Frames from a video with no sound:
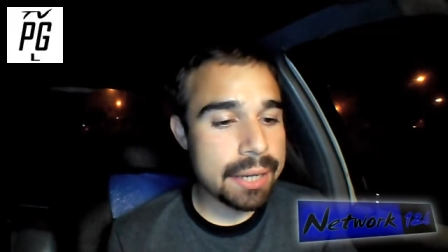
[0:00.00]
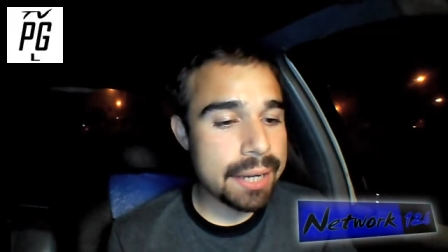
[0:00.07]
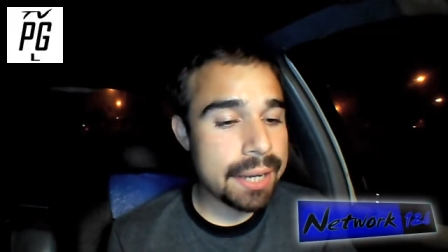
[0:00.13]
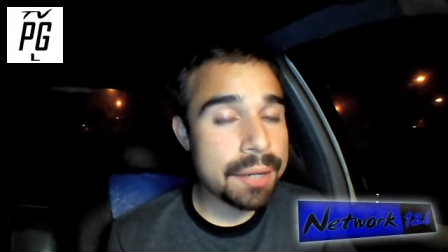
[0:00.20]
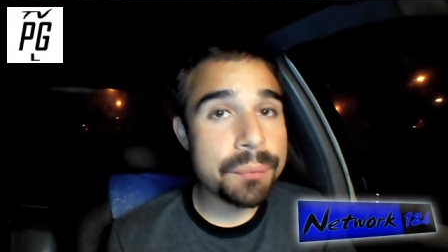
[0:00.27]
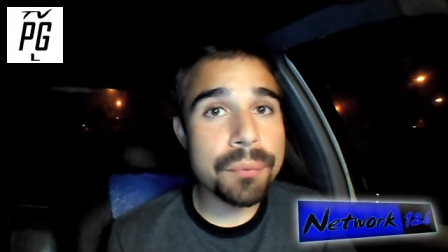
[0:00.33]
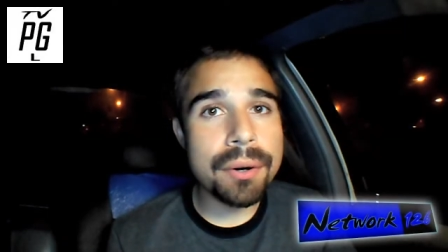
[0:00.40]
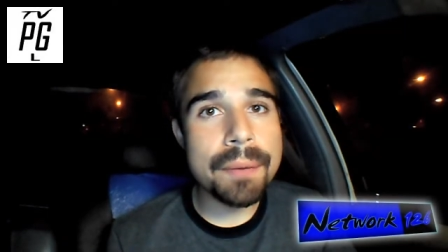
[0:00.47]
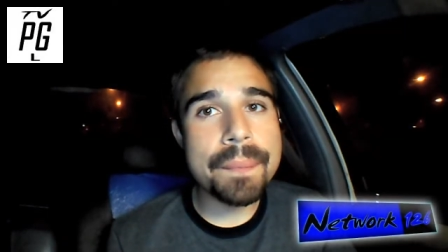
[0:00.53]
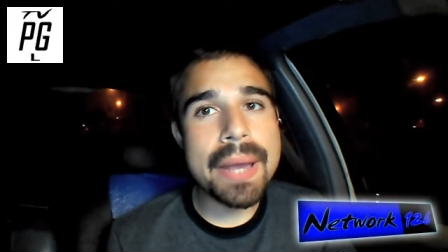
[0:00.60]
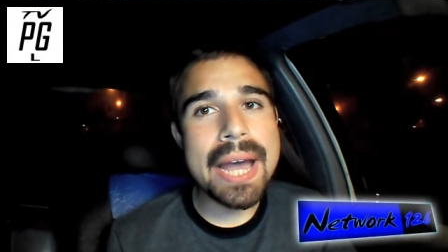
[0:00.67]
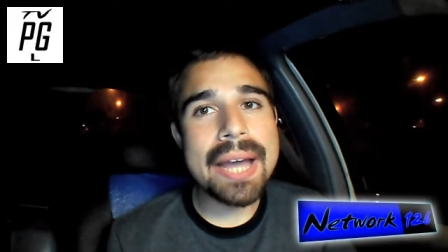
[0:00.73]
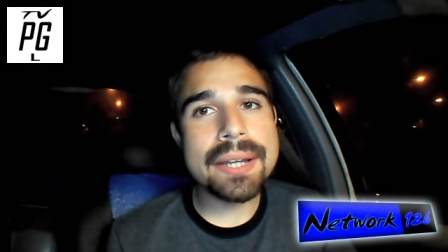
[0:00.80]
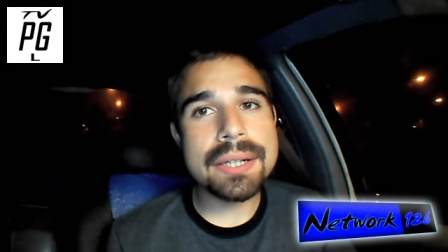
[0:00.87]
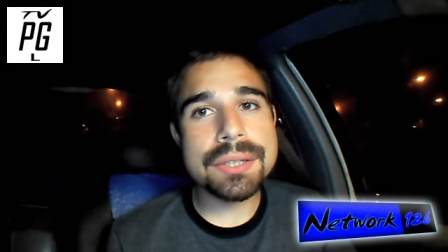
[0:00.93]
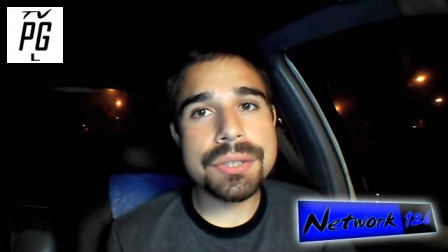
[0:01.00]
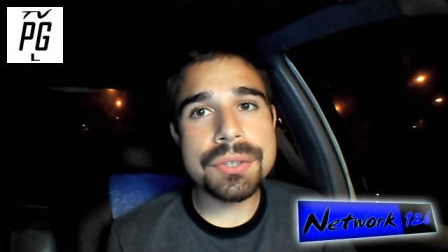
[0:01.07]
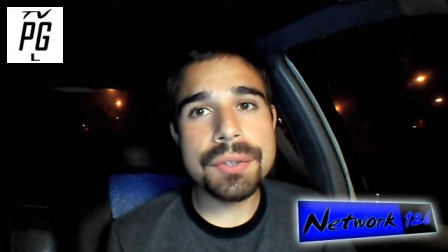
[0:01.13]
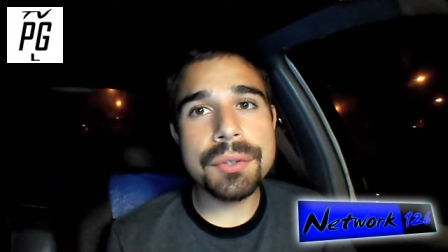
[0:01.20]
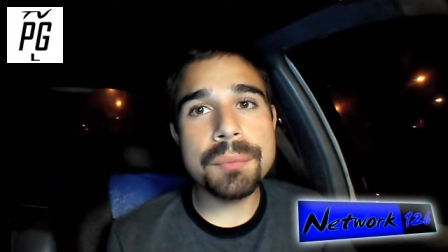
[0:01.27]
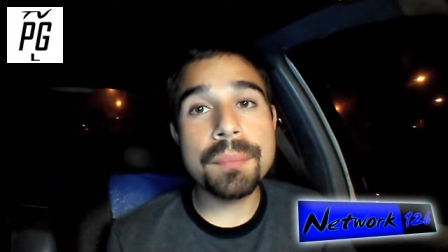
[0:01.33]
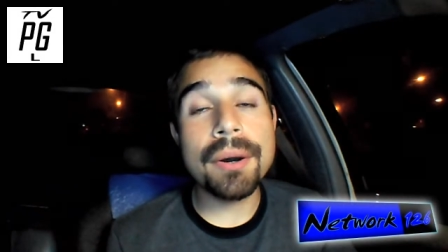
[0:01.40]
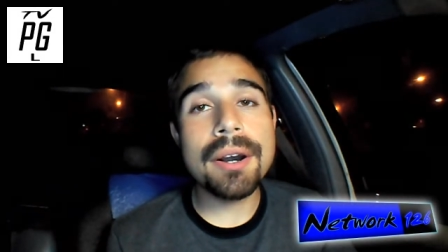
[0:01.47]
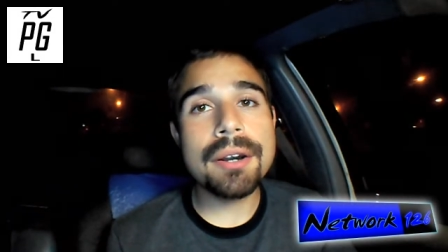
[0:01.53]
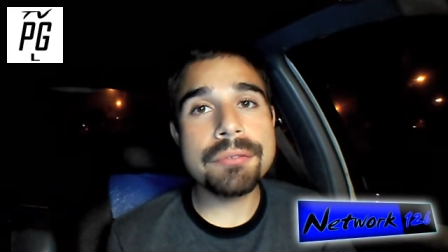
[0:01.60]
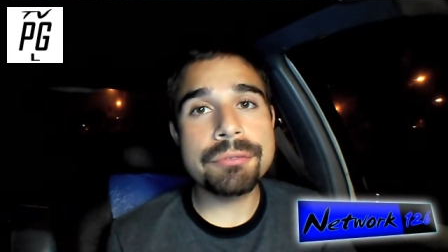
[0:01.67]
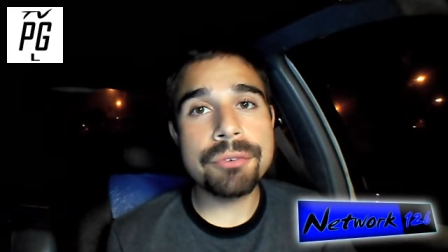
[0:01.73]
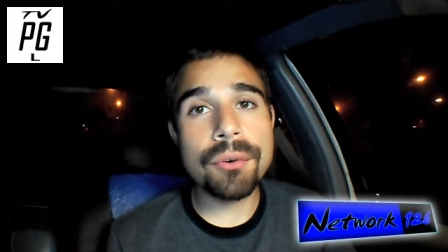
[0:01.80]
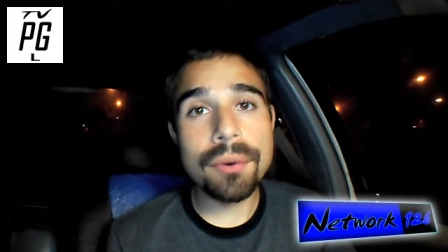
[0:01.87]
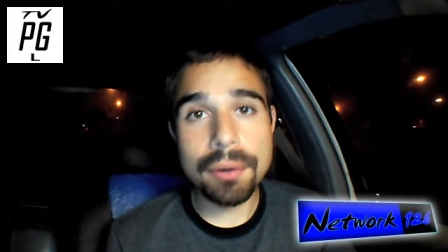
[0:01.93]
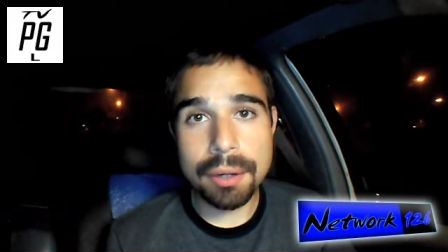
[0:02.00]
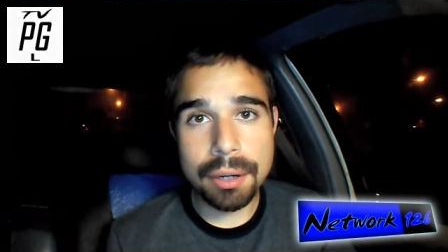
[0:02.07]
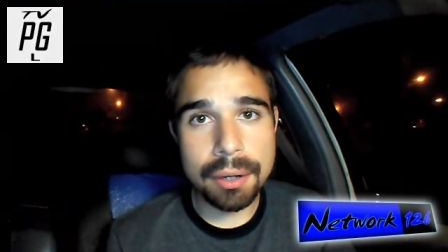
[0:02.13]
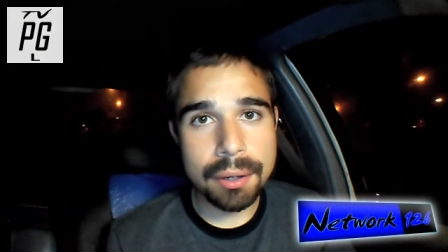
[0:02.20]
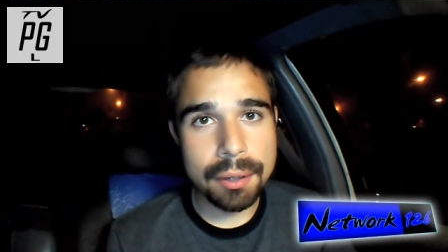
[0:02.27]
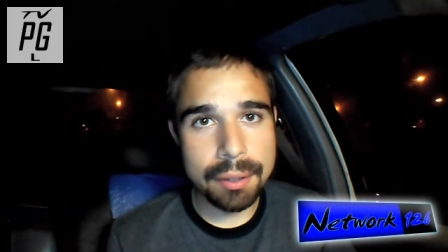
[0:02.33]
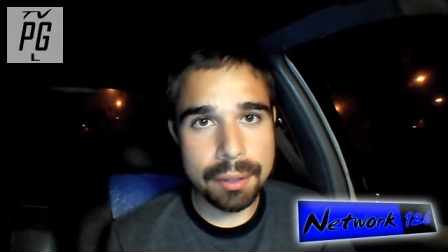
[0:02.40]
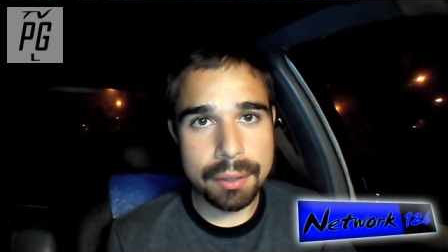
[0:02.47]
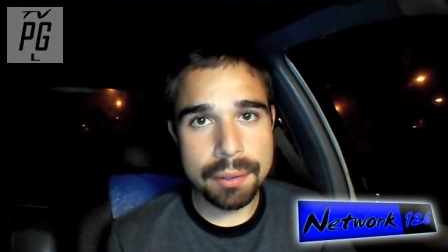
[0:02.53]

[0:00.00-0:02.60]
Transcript: and we're back to part four